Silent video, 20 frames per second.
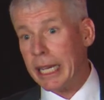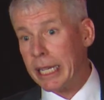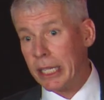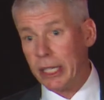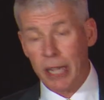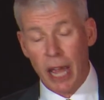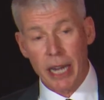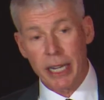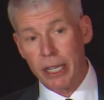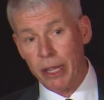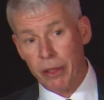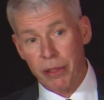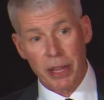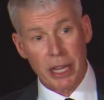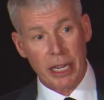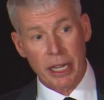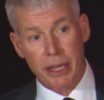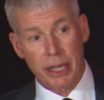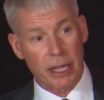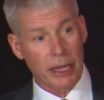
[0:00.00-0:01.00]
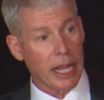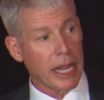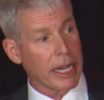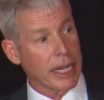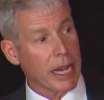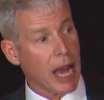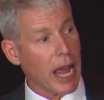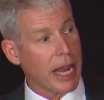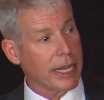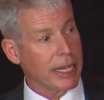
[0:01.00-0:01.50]
exciting thing in the
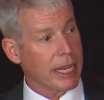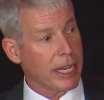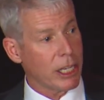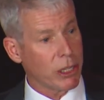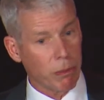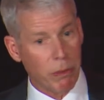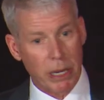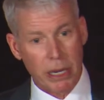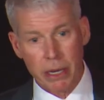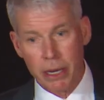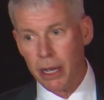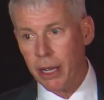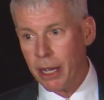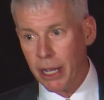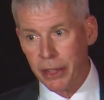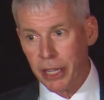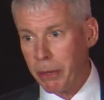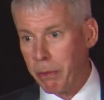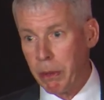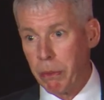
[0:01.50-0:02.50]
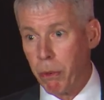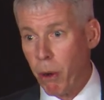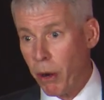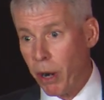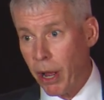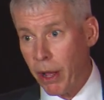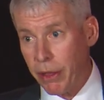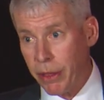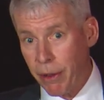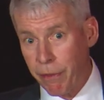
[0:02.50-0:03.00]
late 90s. I think we
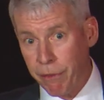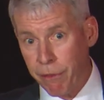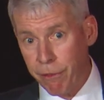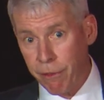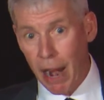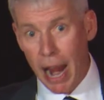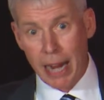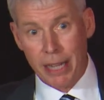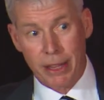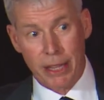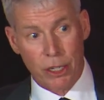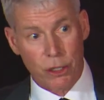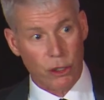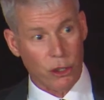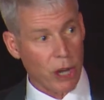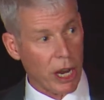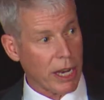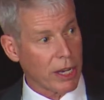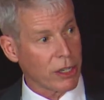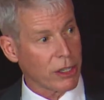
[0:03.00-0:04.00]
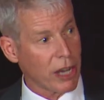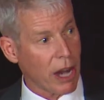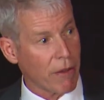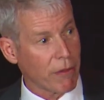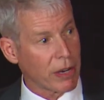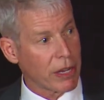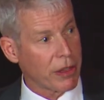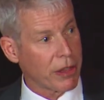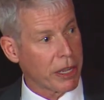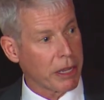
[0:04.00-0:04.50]
wrote out the frack that changed
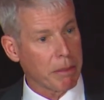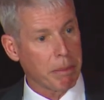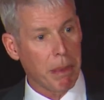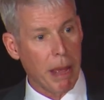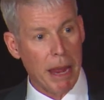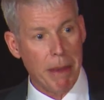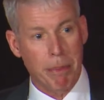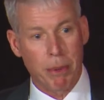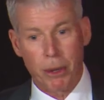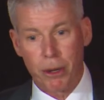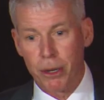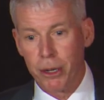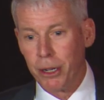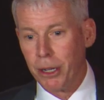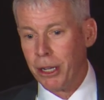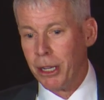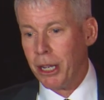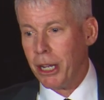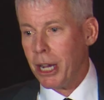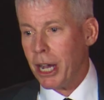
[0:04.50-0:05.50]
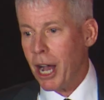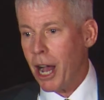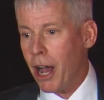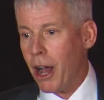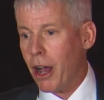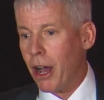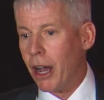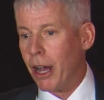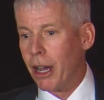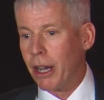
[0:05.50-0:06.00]
everything paper
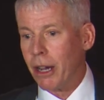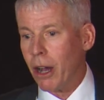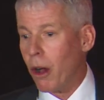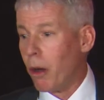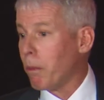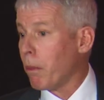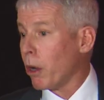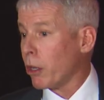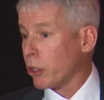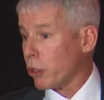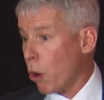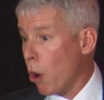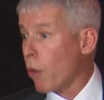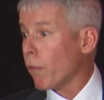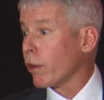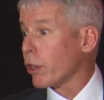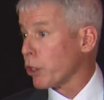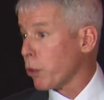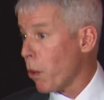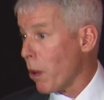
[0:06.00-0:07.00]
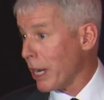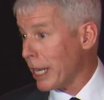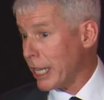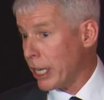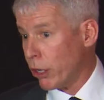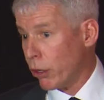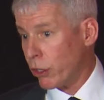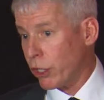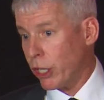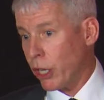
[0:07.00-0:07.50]
almost over 20
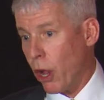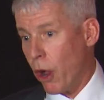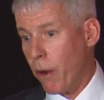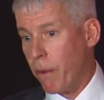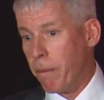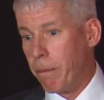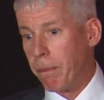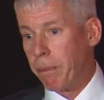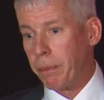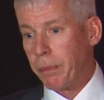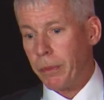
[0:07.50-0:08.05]
years ago.